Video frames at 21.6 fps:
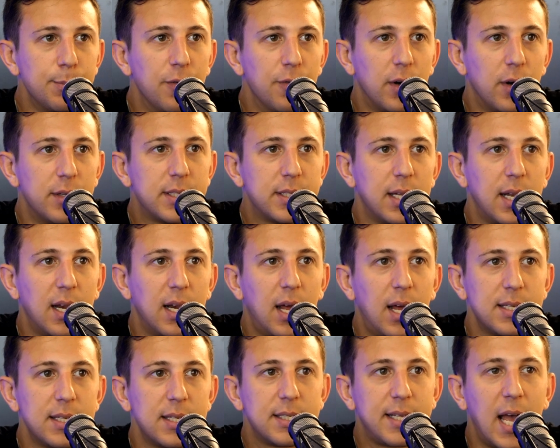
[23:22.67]
on to the
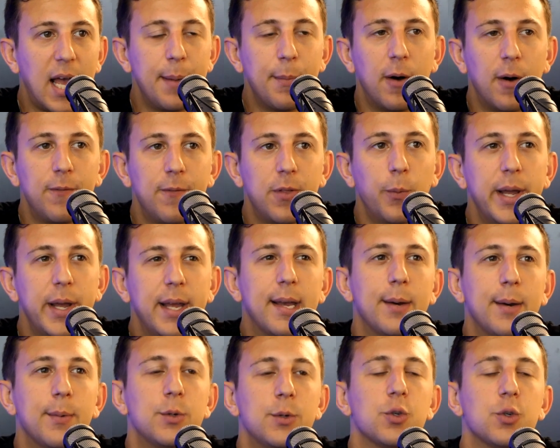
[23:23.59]
last game of the
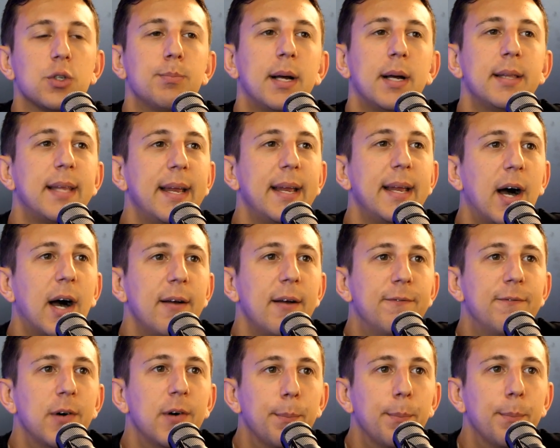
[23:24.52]
weekend, which was Monday night
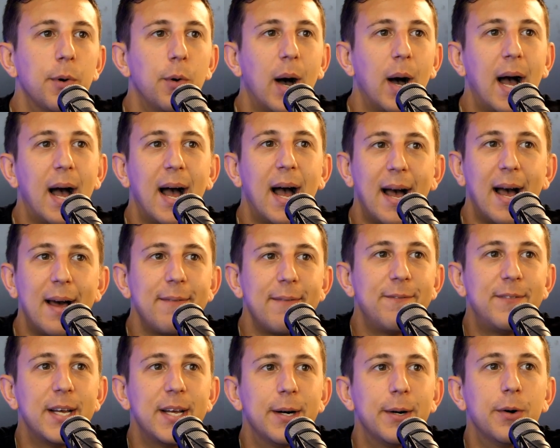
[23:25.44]
football at
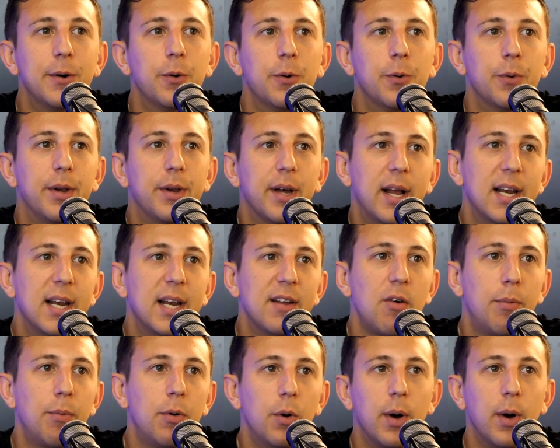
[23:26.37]
Anfield. Uh,
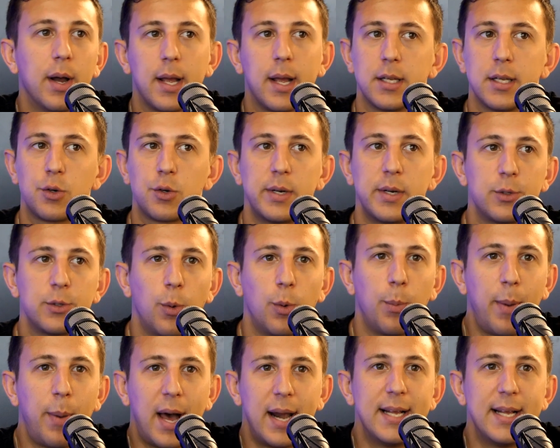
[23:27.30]
Liverpool against Crystal
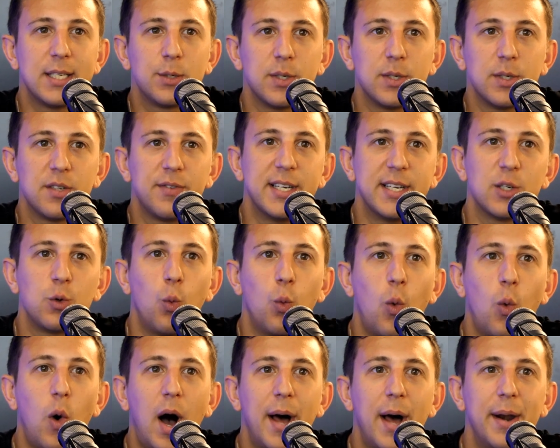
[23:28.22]
Palace, which finished
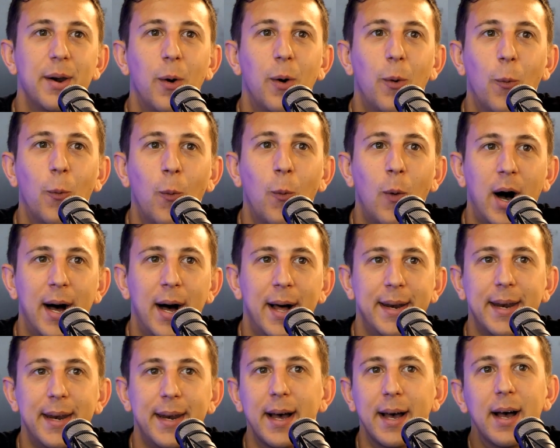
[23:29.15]
1
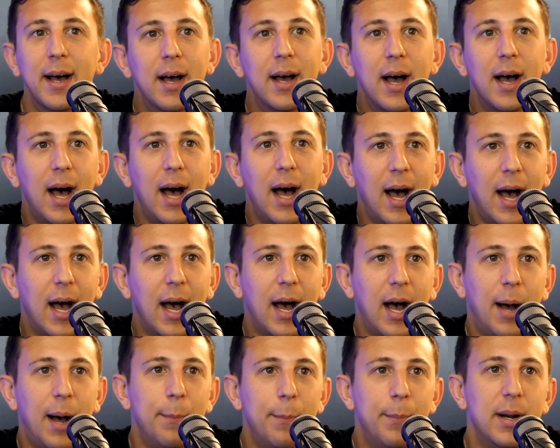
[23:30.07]
1 uh,
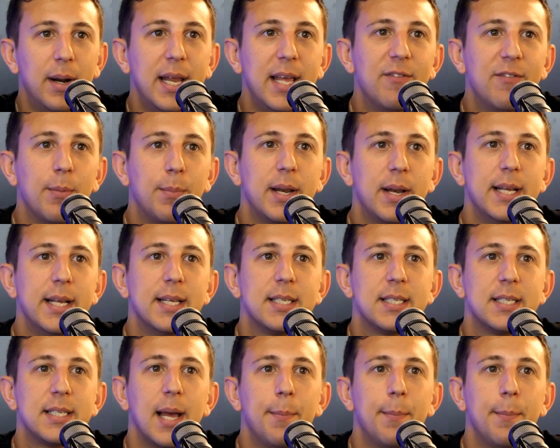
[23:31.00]
unbelievably.
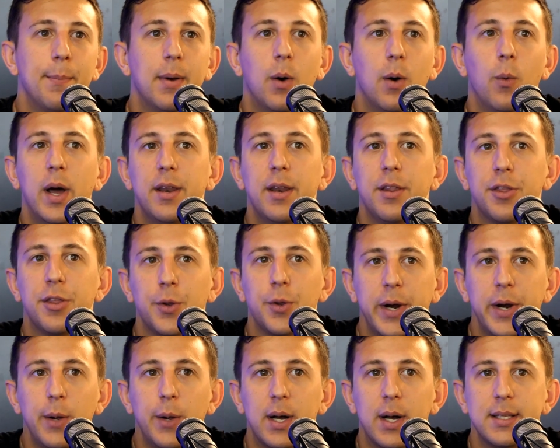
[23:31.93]
Sim went
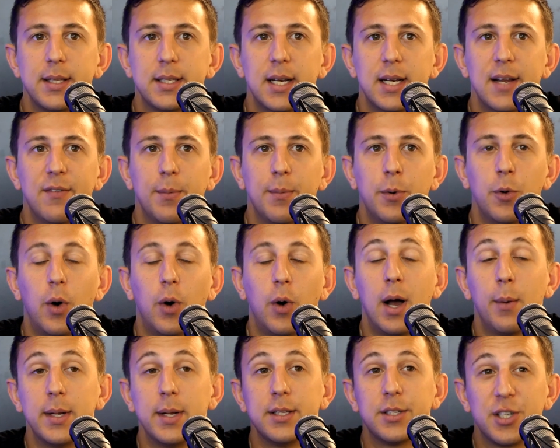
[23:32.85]
3 1 to Liverpool.
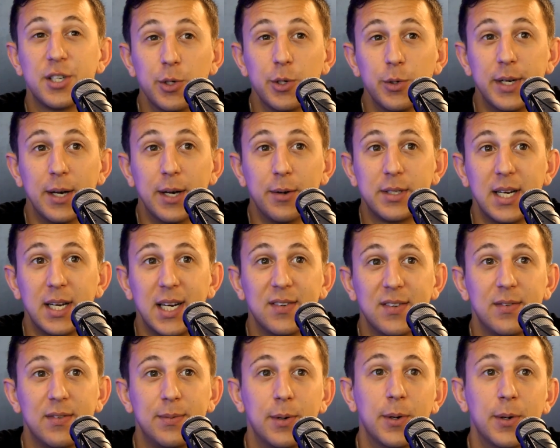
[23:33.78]
I went 2 0 to
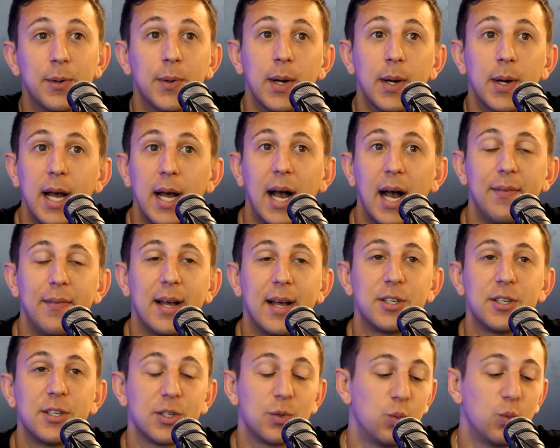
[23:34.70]
Liverpool, and
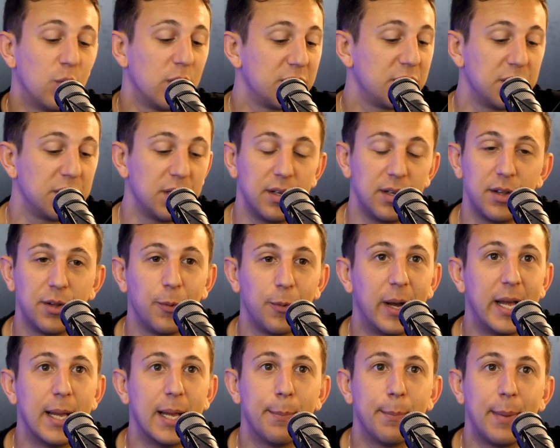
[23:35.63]
that just wasn't the
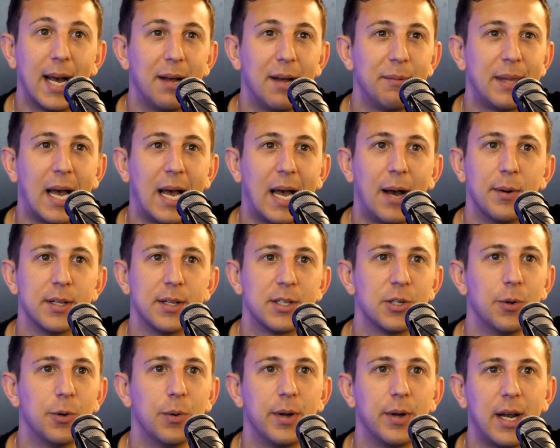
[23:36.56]
way it panned out
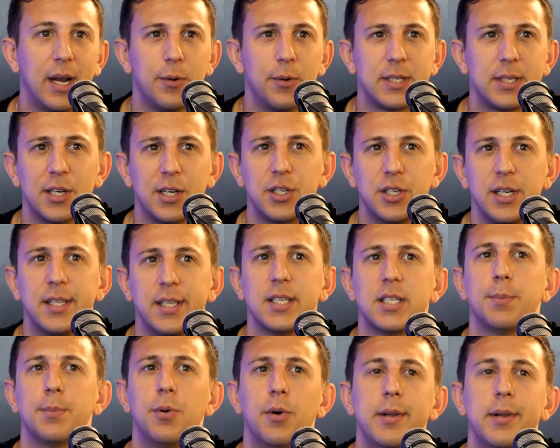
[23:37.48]
at all. And I was actually
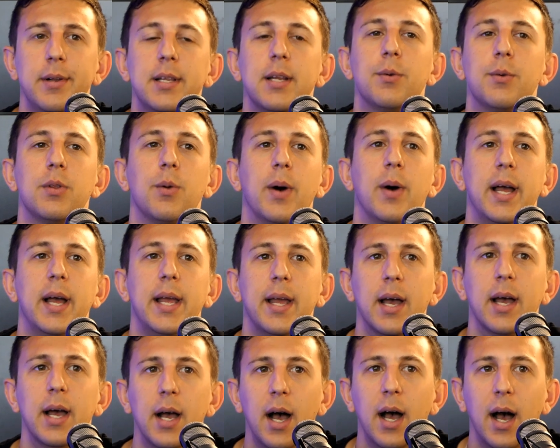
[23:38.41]
disappointed with the way
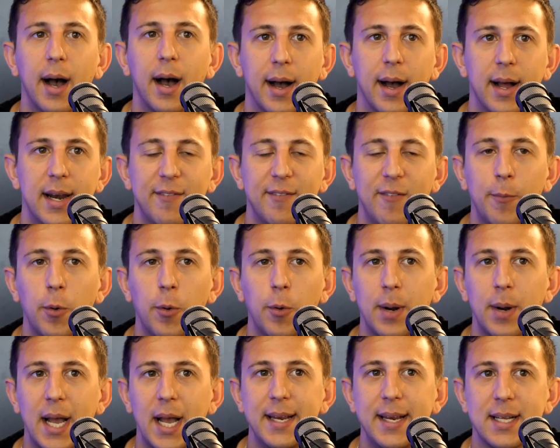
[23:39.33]
uh, Liverpool
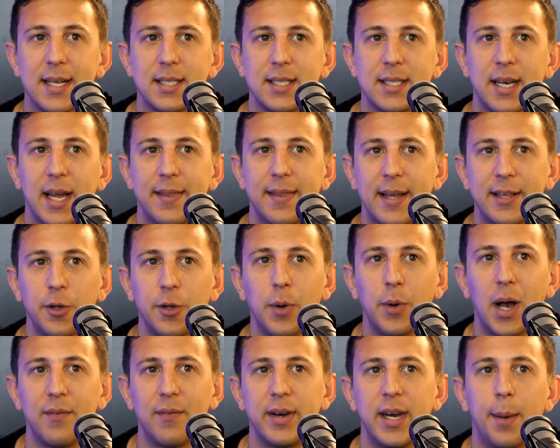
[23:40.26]
played yesterday. They do
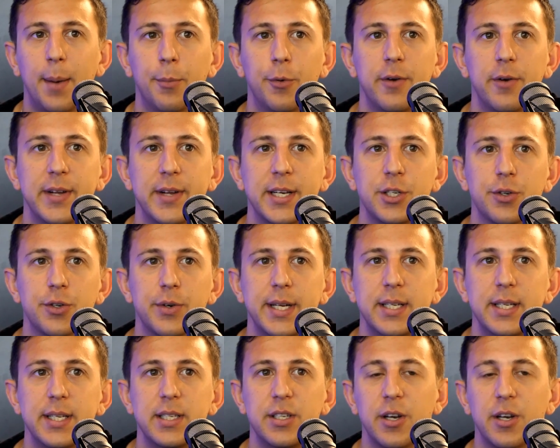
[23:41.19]
have a number of
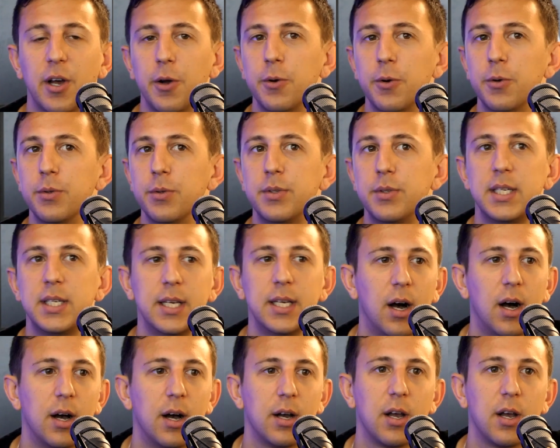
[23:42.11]
injuries. You know,
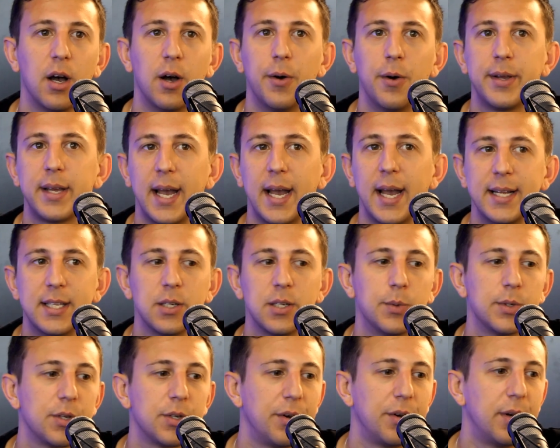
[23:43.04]
Thiago, Keita
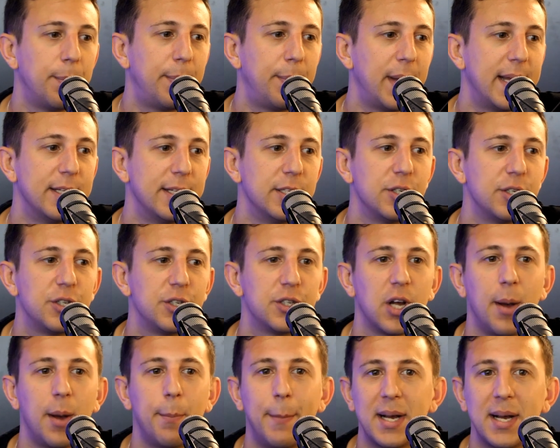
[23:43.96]
was on the bench,
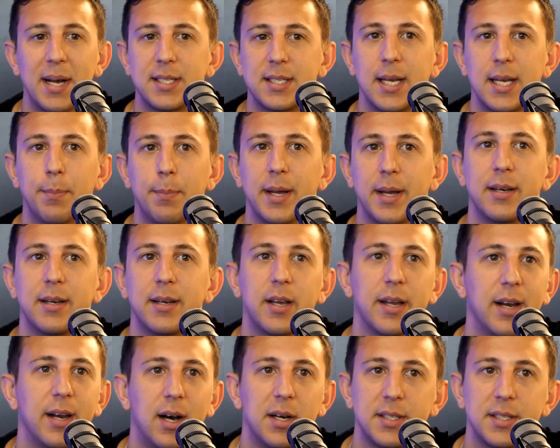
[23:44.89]
uh, Matip, and
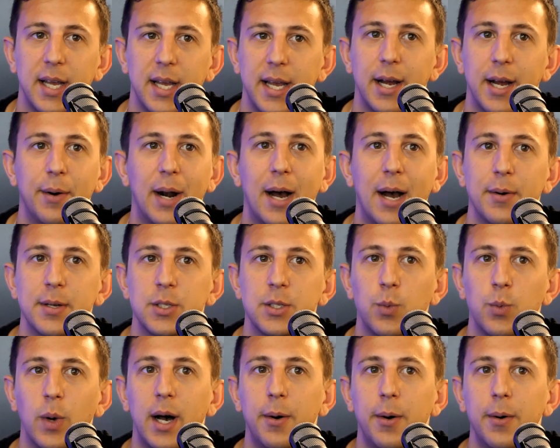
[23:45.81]
Konate are out
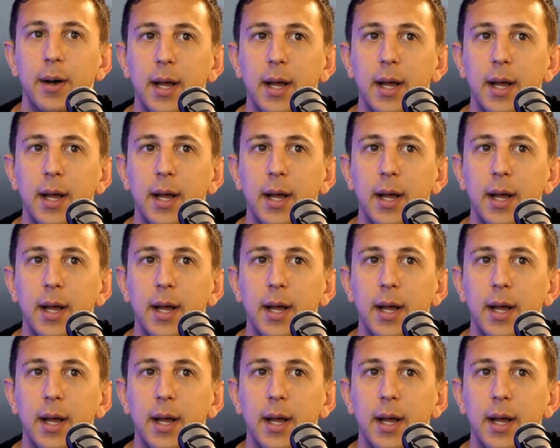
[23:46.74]
as well.